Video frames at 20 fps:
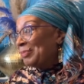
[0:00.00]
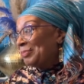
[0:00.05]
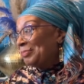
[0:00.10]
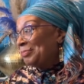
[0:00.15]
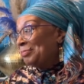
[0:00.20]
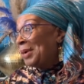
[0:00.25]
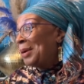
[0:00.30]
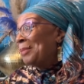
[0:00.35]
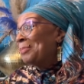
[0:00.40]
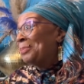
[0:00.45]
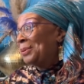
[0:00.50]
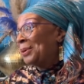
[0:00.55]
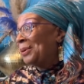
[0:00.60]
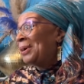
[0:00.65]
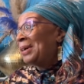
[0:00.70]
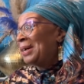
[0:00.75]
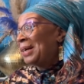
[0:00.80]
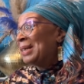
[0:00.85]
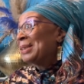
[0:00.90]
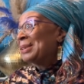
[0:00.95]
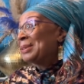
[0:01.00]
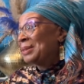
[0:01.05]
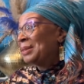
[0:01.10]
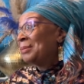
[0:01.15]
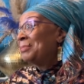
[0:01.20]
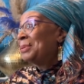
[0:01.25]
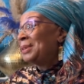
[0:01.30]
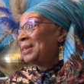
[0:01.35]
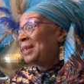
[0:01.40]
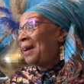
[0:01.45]
my bar has
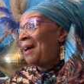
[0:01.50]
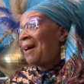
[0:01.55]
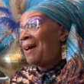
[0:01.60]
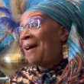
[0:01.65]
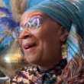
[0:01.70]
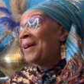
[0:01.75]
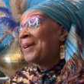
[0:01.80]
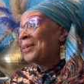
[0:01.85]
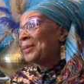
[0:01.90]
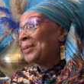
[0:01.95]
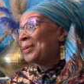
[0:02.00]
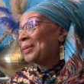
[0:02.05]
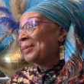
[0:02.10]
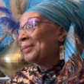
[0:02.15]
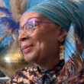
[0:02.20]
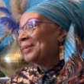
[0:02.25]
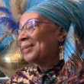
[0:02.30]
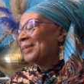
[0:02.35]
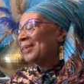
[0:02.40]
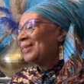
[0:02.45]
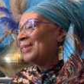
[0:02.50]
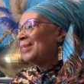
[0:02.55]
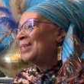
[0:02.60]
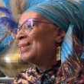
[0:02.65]
to be higher mm-hmm.